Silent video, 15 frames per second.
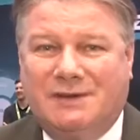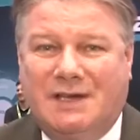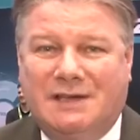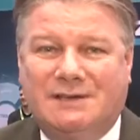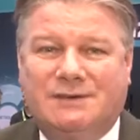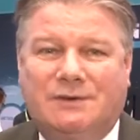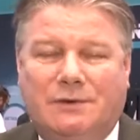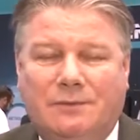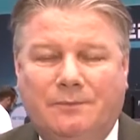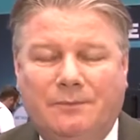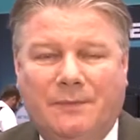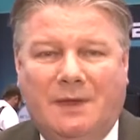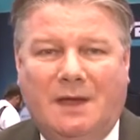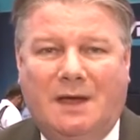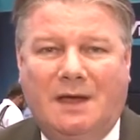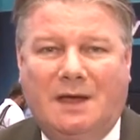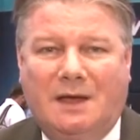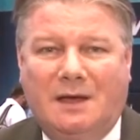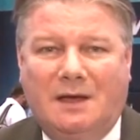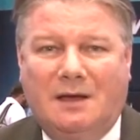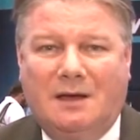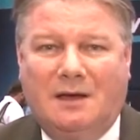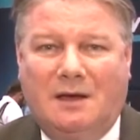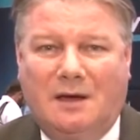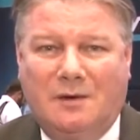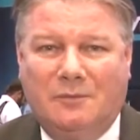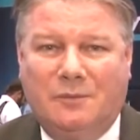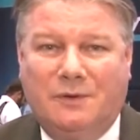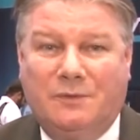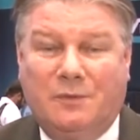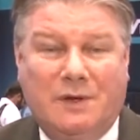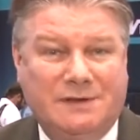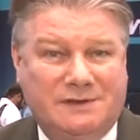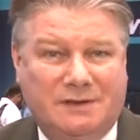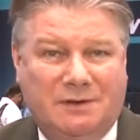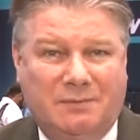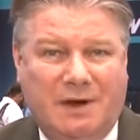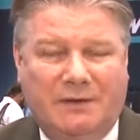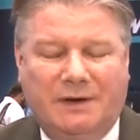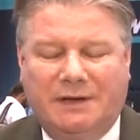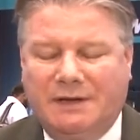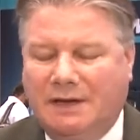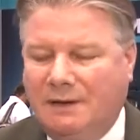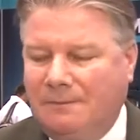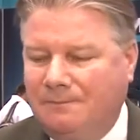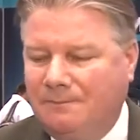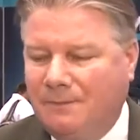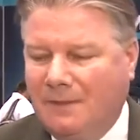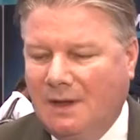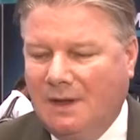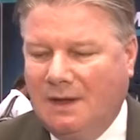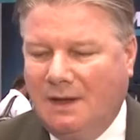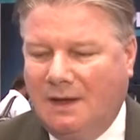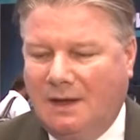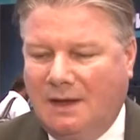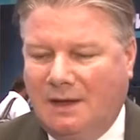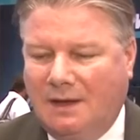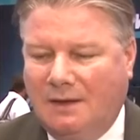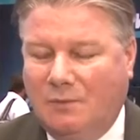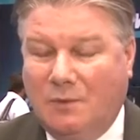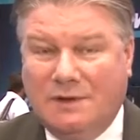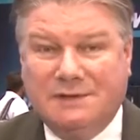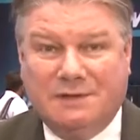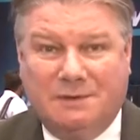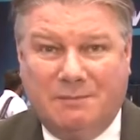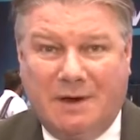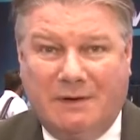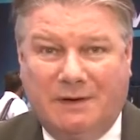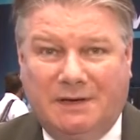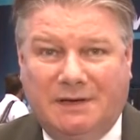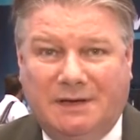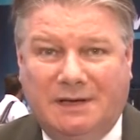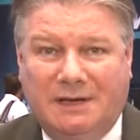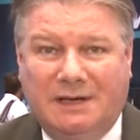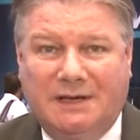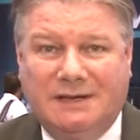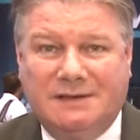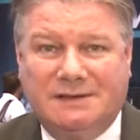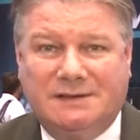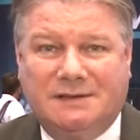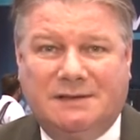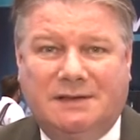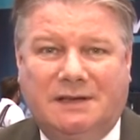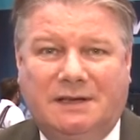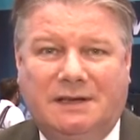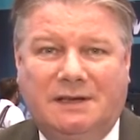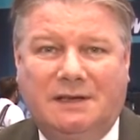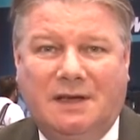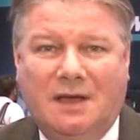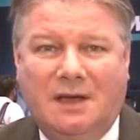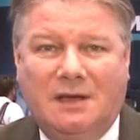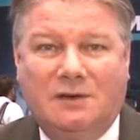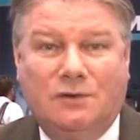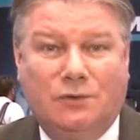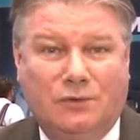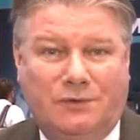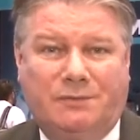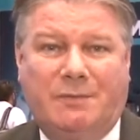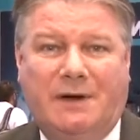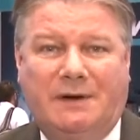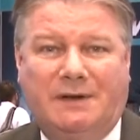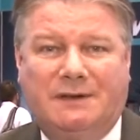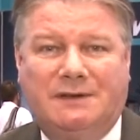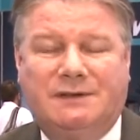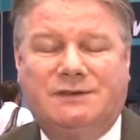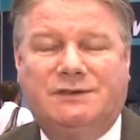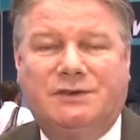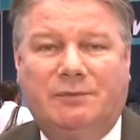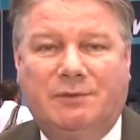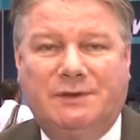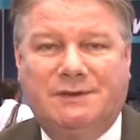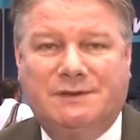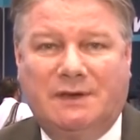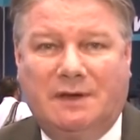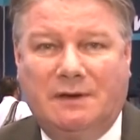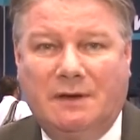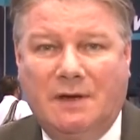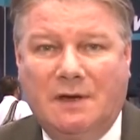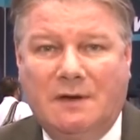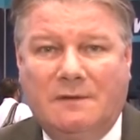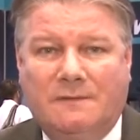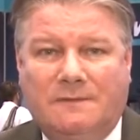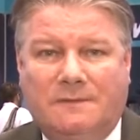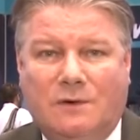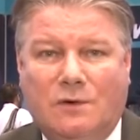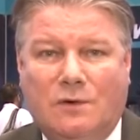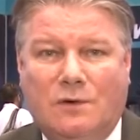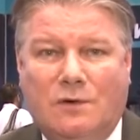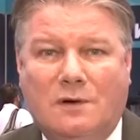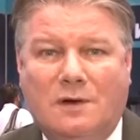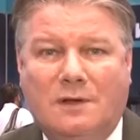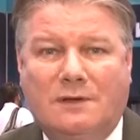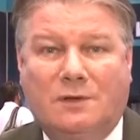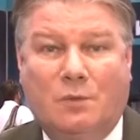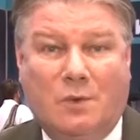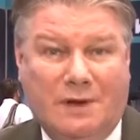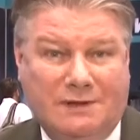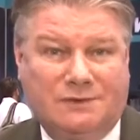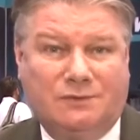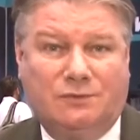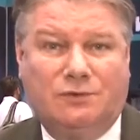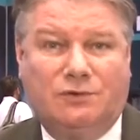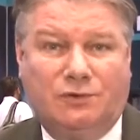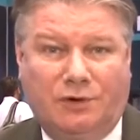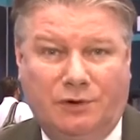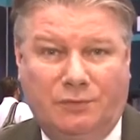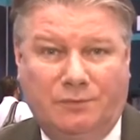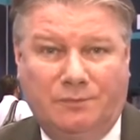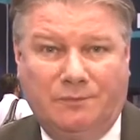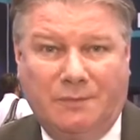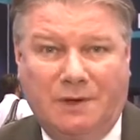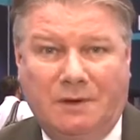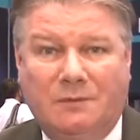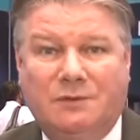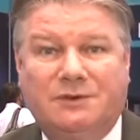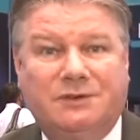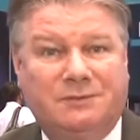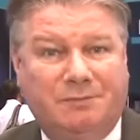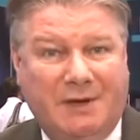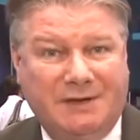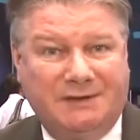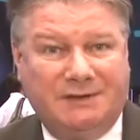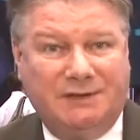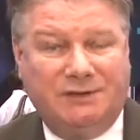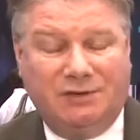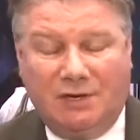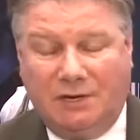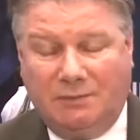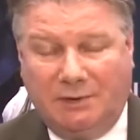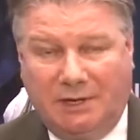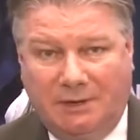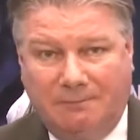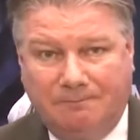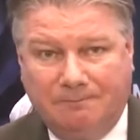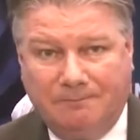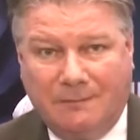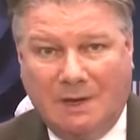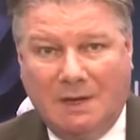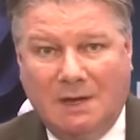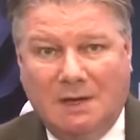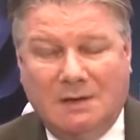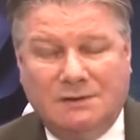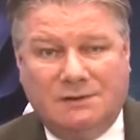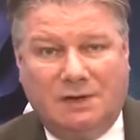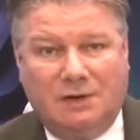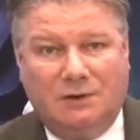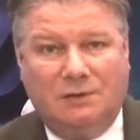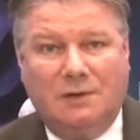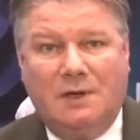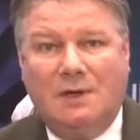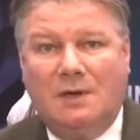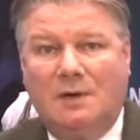Gaskell. I'm with WenzelAmerica. WenzelAmerica is the North American distributor for the Wenzel Group, which is based in Germany. So